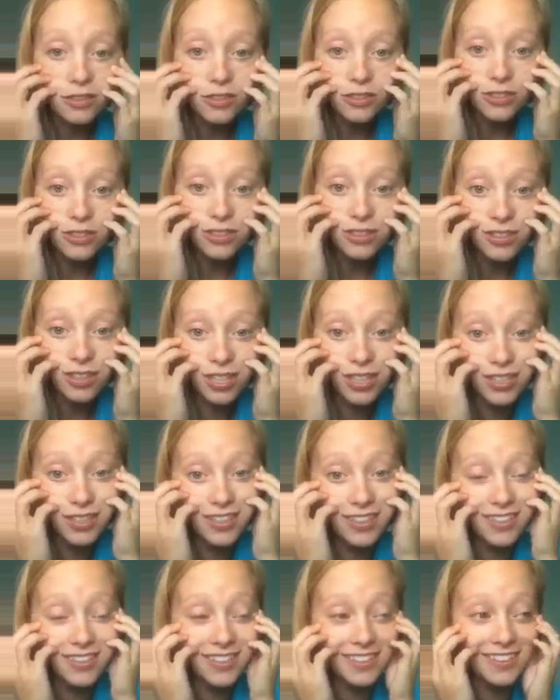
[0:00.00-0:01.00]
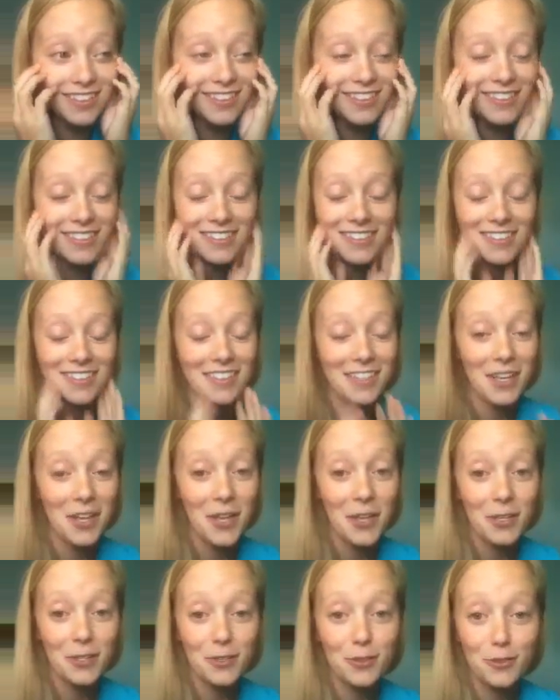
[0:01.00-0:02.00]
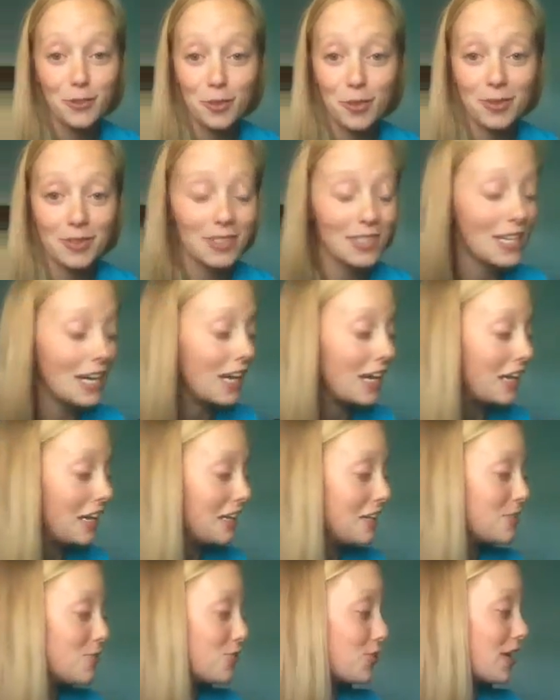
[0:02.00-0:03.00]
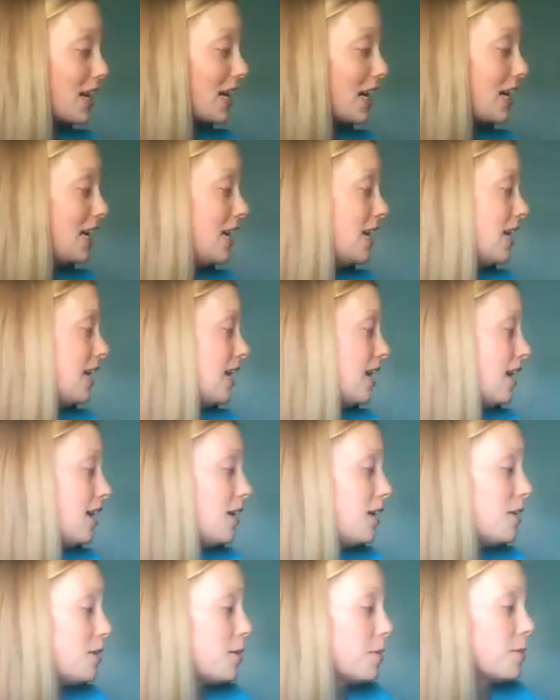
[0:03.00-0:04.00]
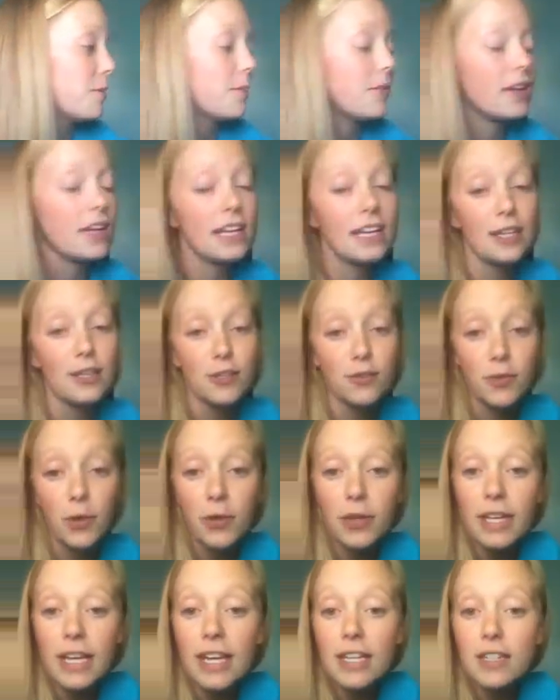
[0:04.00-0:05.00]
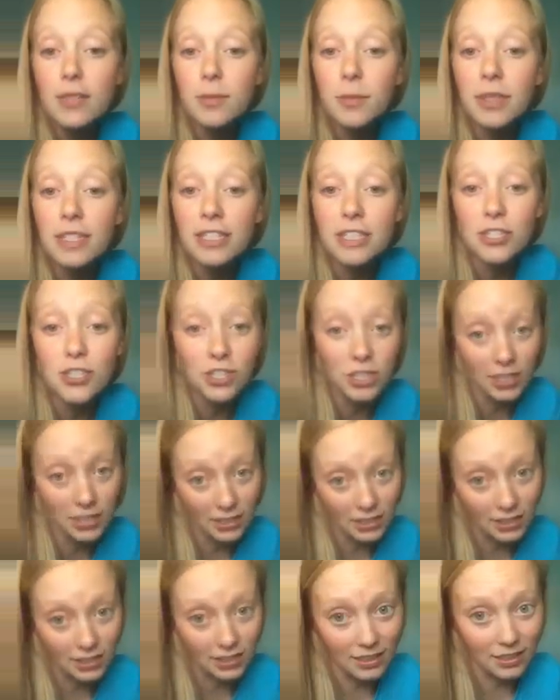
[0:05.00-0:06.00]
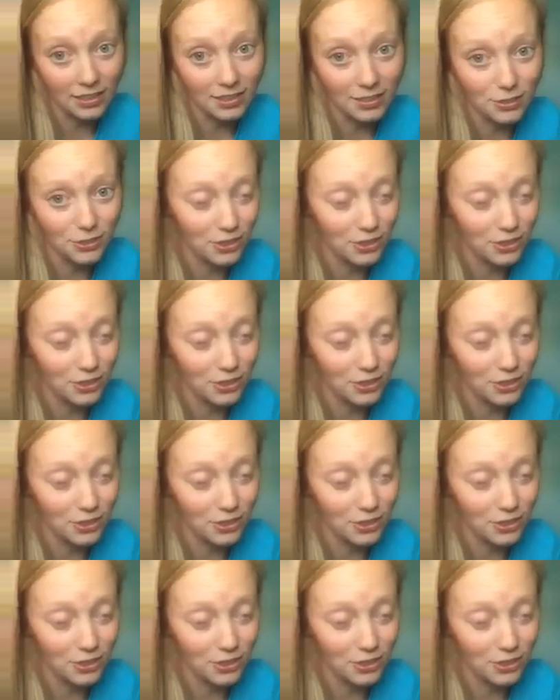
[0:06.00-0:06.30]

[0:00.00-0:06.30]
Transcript: just super tight and dry. It exfoliates, but gently.